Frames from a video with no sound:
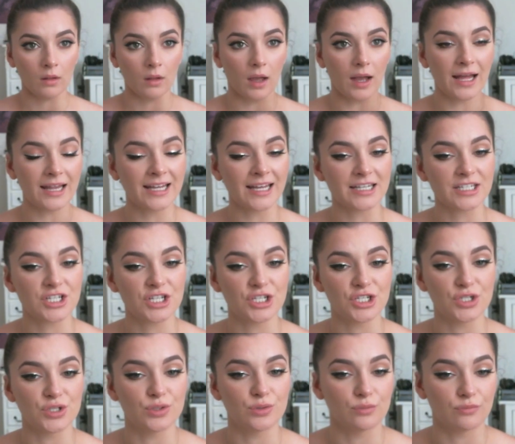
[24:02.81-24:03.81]
I like to
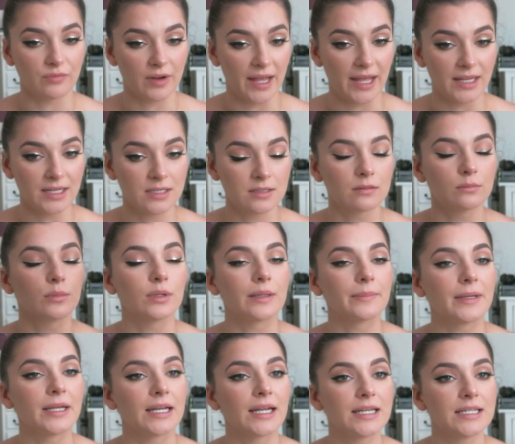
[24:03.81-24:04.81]
do red. Well, I
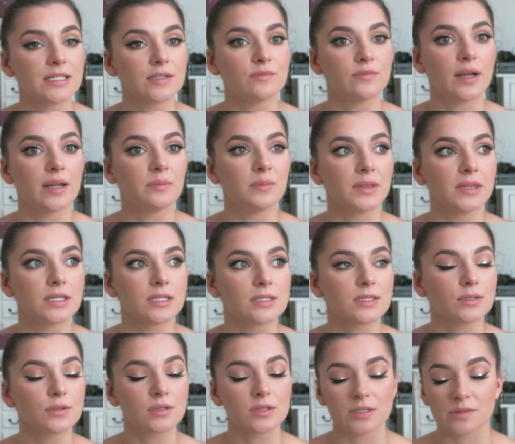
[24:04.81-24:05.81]
mean, I did red with this
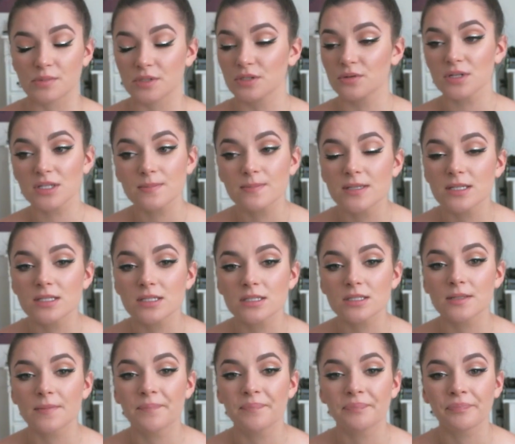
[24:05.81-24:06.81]
look because it was Christmas.